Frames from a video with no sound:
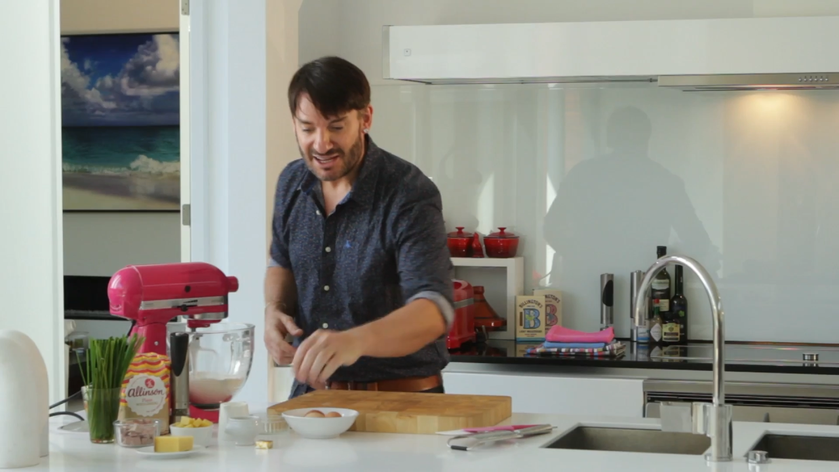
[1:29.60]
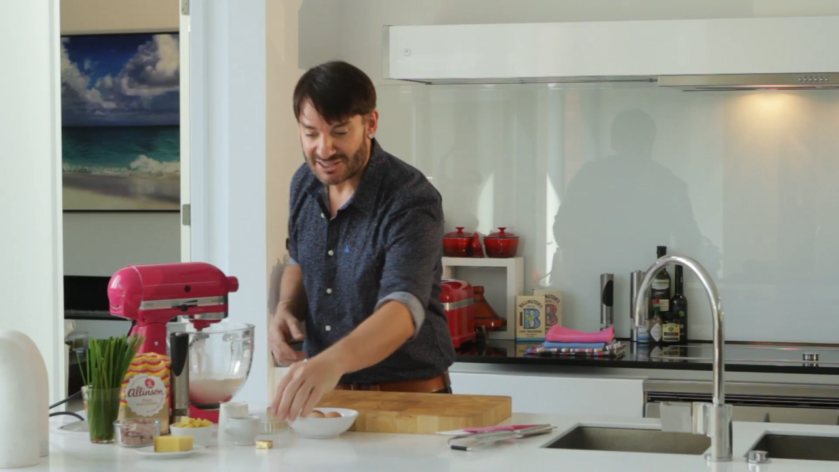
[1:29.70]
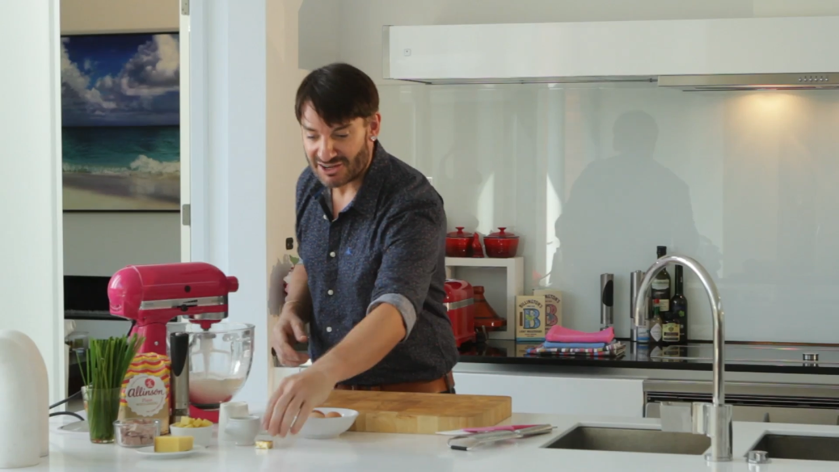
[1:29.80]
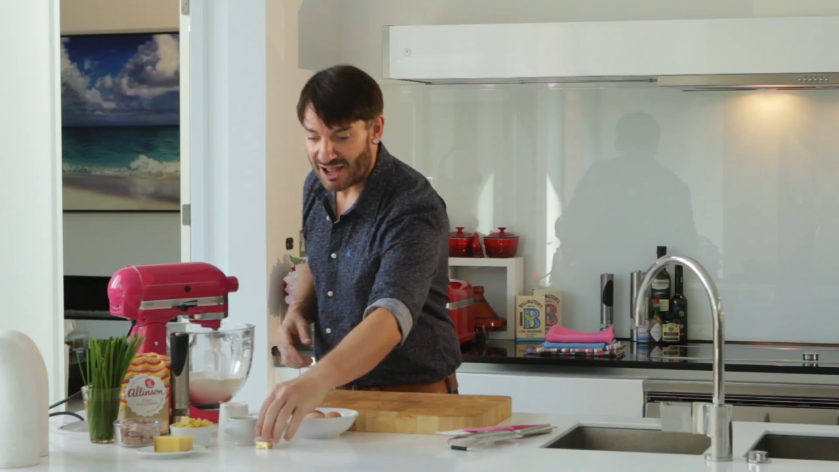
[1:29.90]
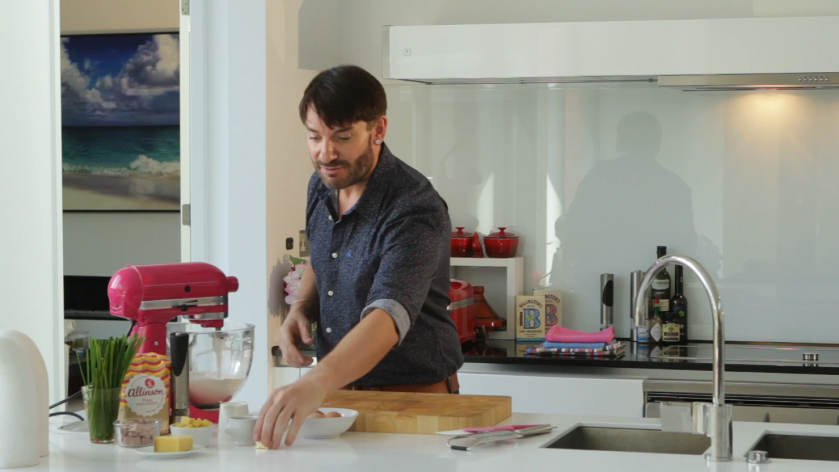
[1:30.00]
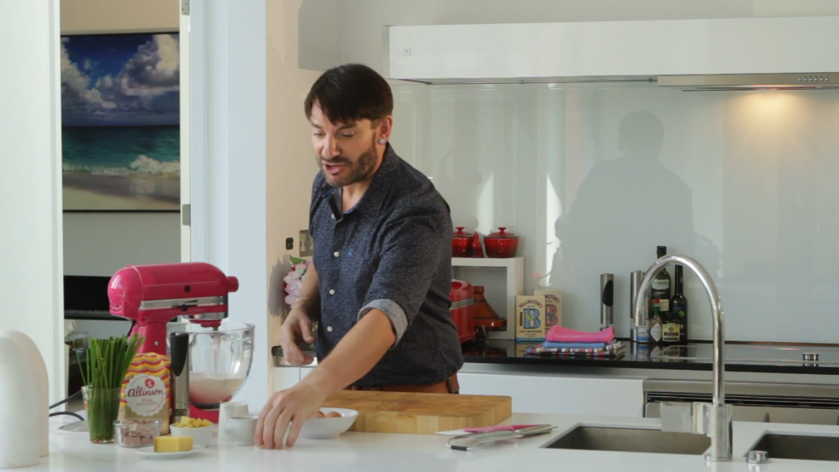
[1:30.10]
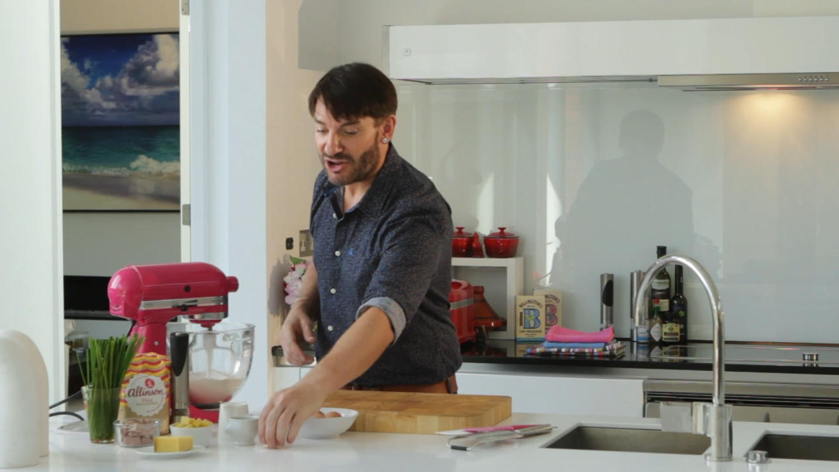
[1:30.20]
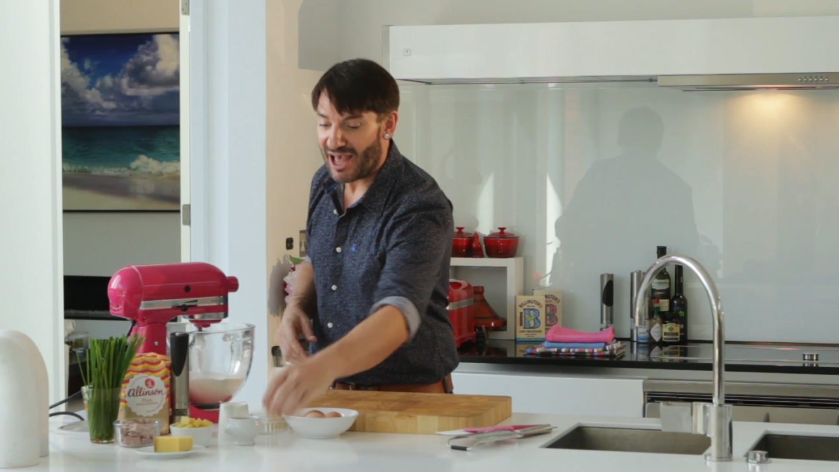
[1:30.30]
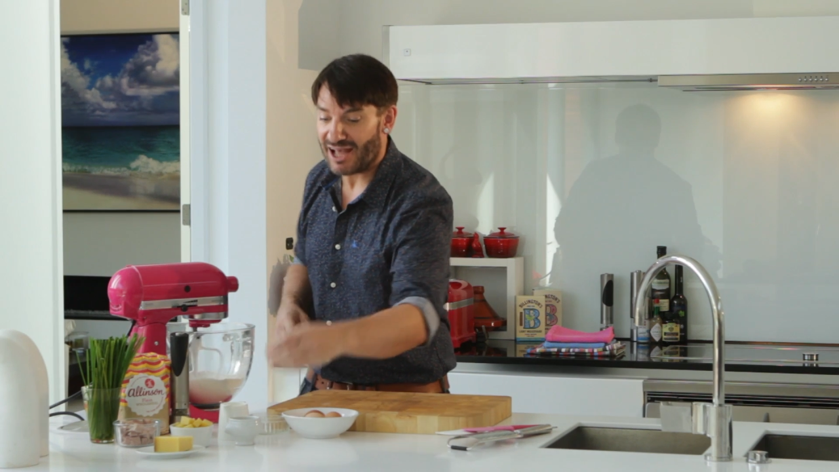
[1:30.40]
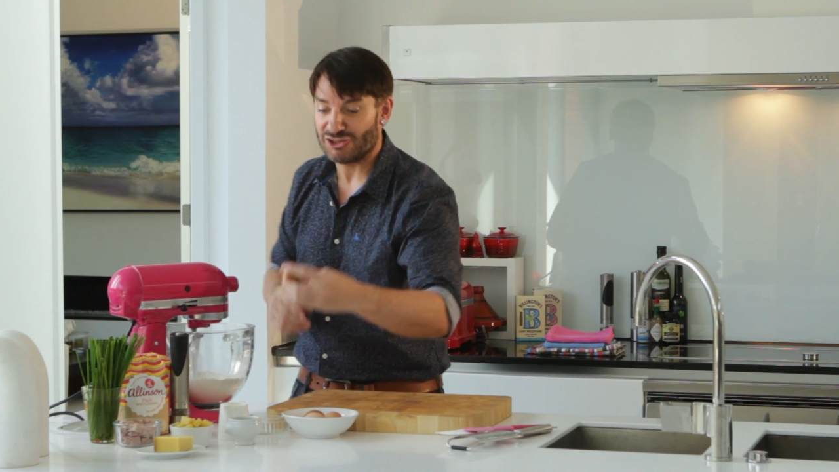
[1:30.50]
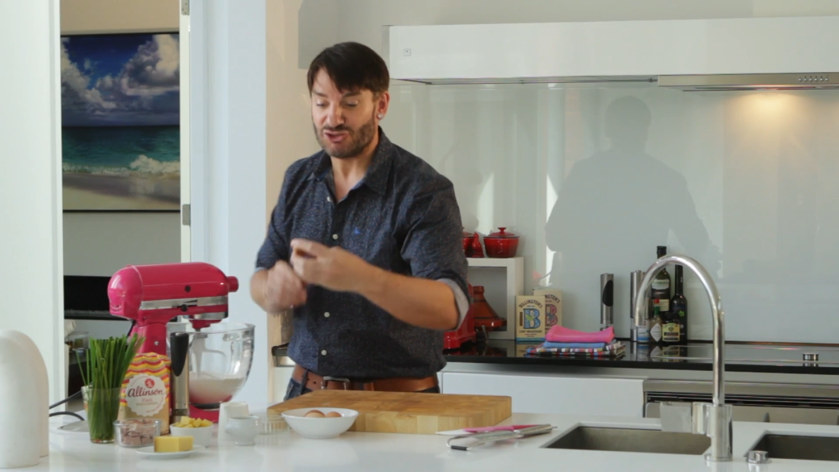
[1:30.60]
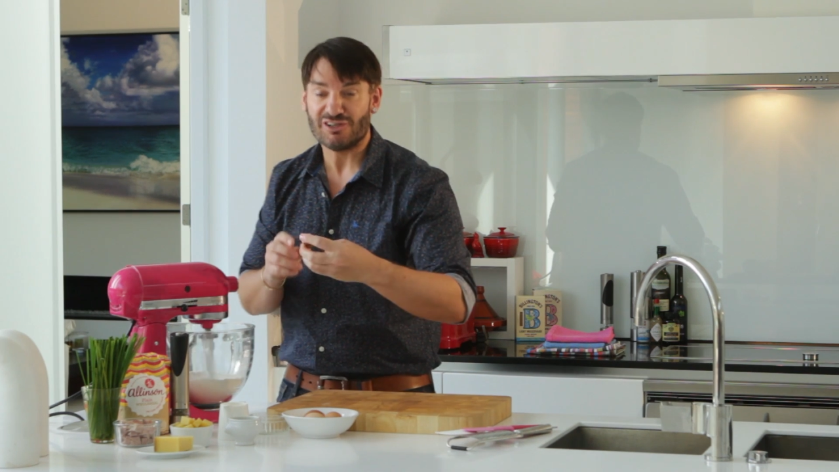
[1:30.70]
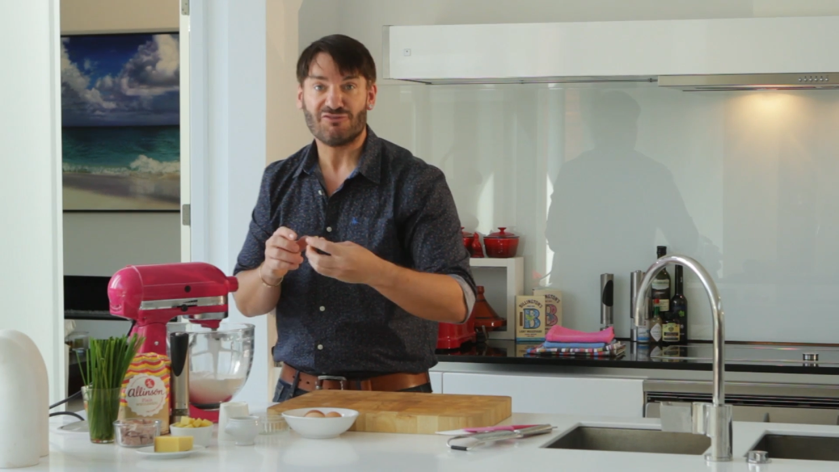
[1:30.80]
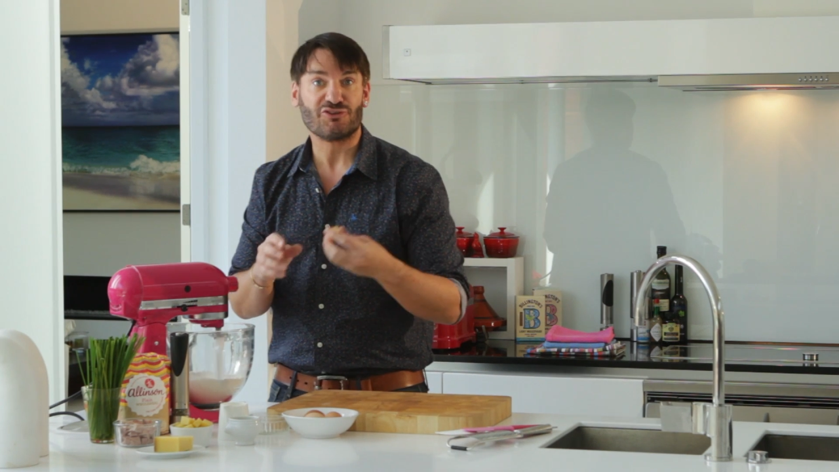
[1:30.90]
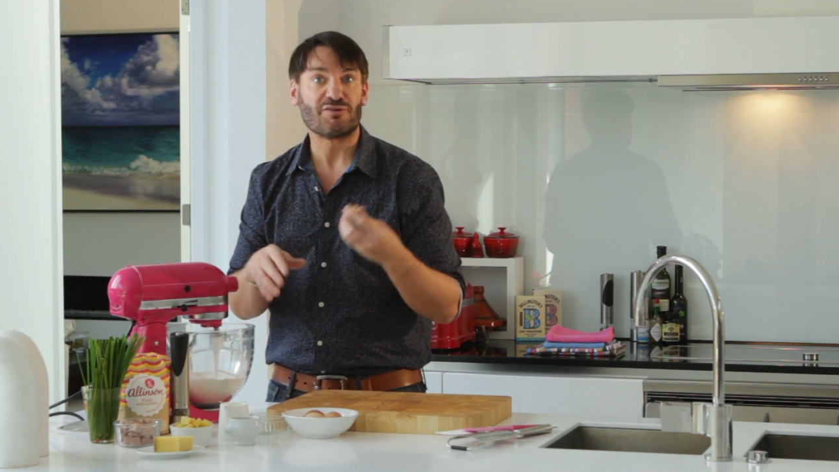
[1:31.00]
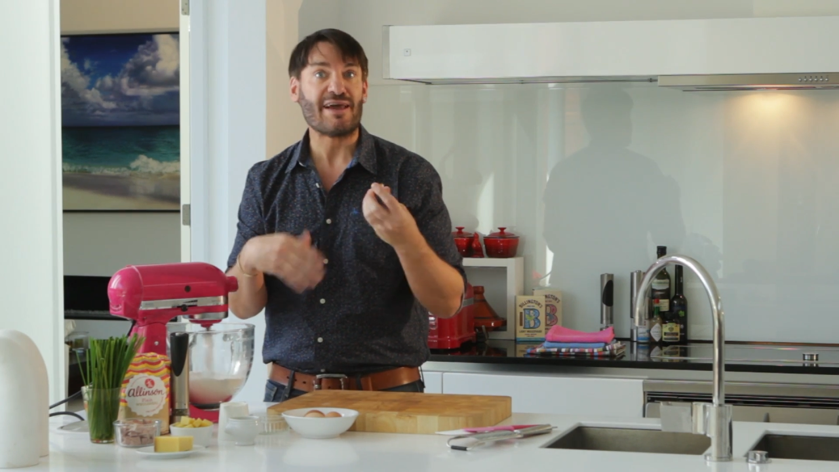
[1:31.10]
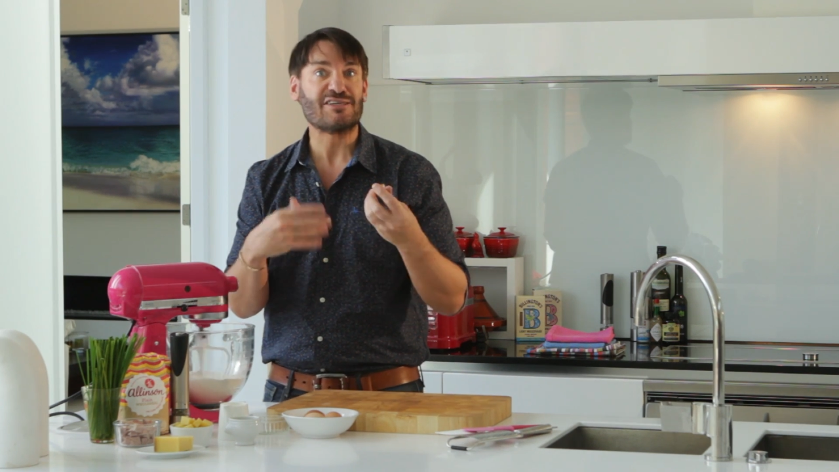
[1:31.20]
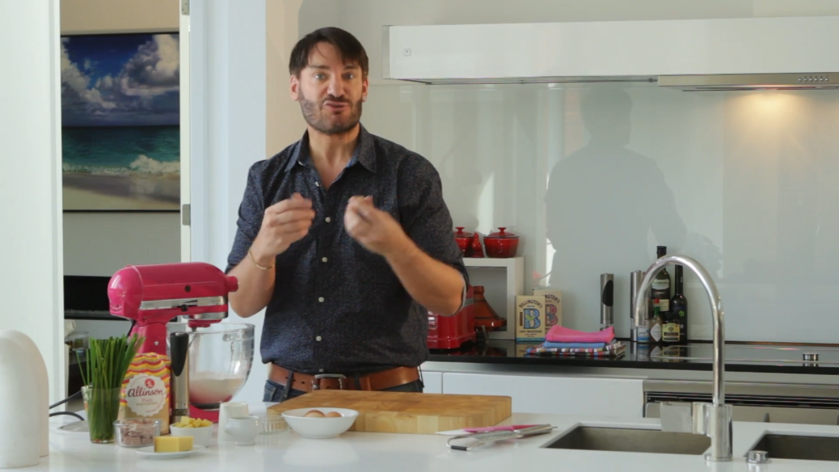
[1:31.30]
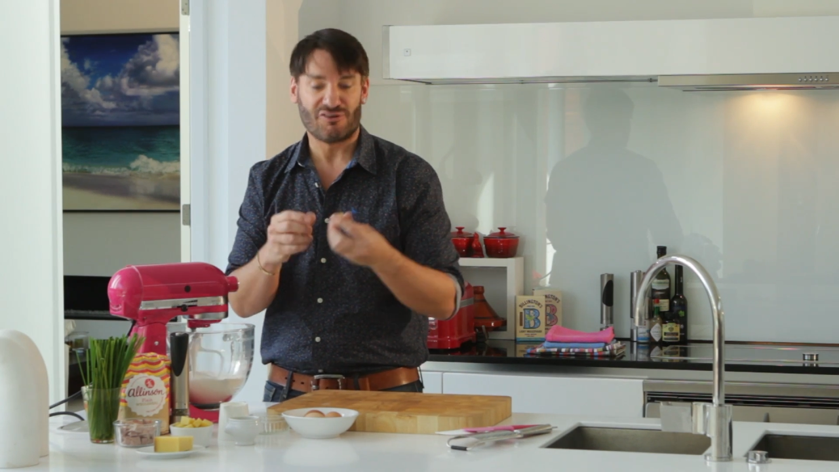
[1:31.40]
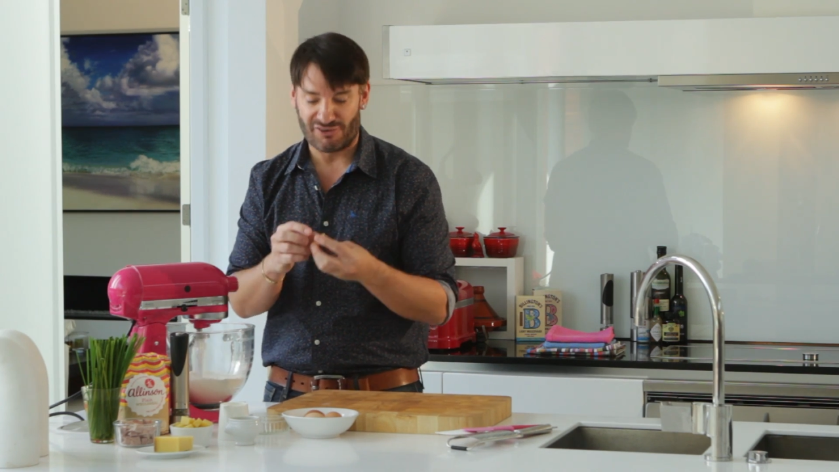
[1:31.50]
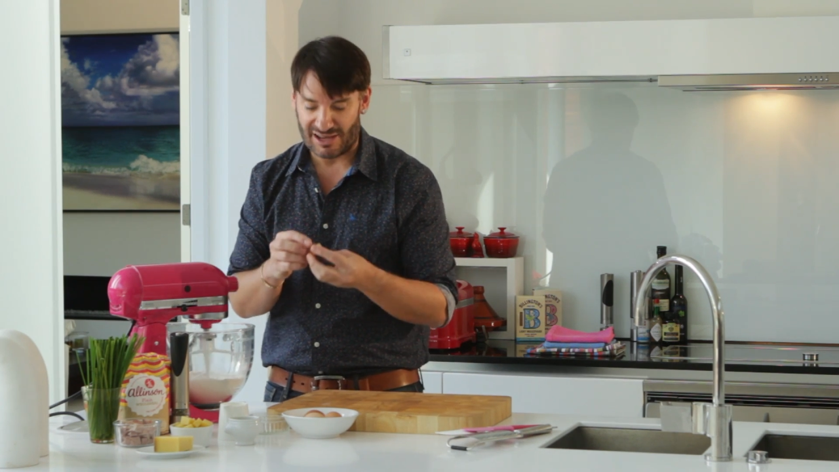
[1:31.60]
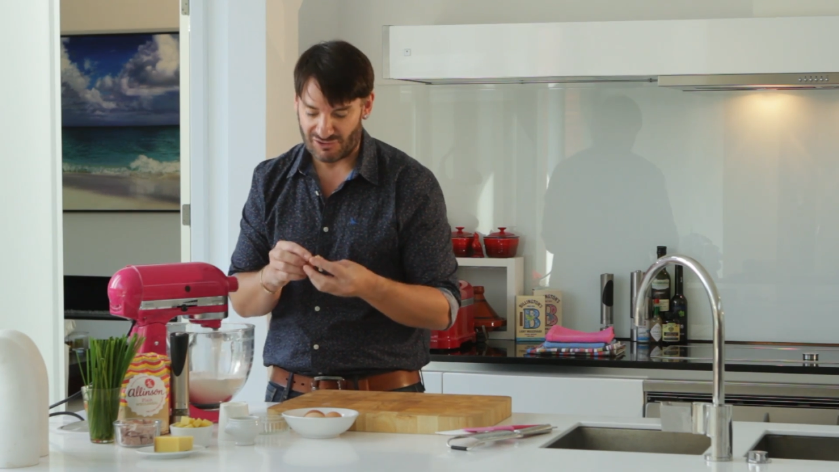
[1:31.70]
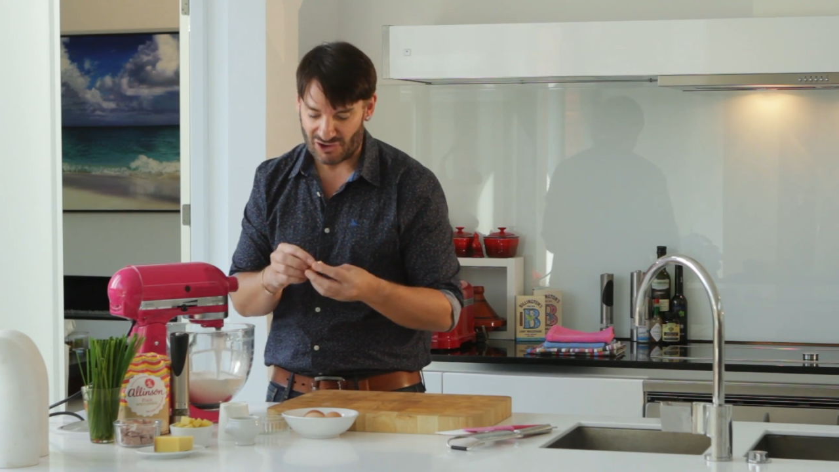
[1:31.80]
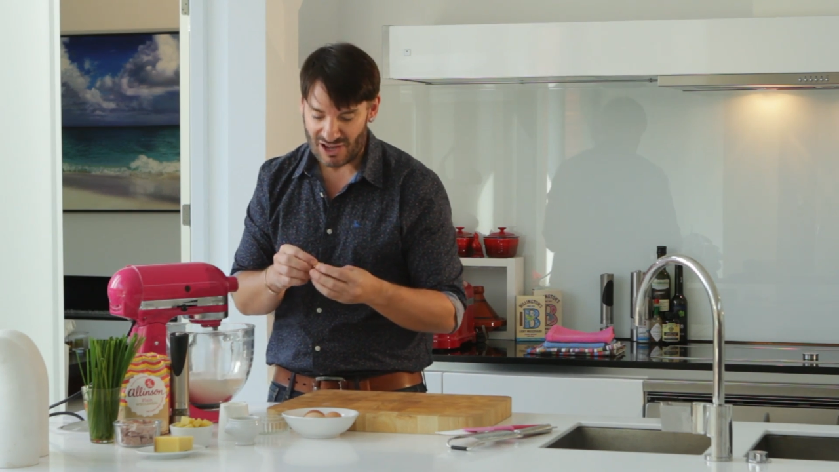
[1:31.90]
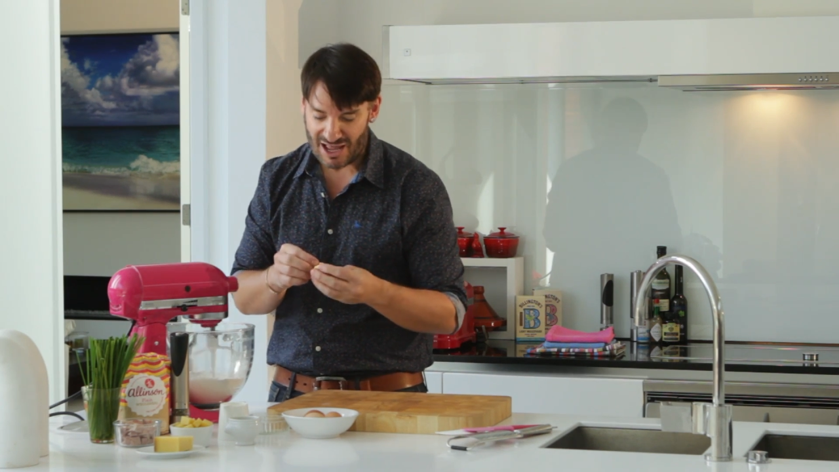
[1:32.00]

So now I'm going to add to it, for some extra flavor,